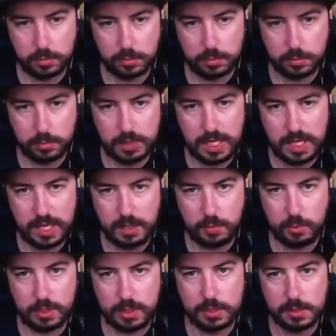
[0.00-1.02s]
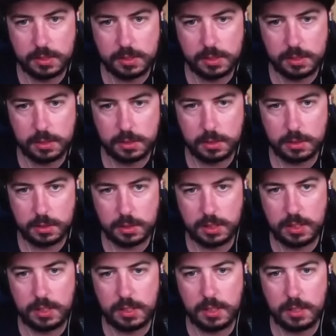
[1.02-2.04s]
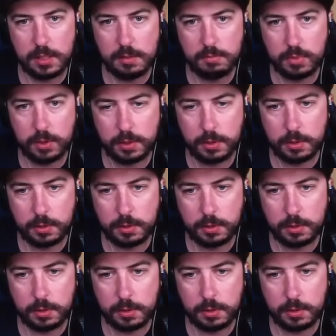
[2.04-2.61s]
When I was a young boy.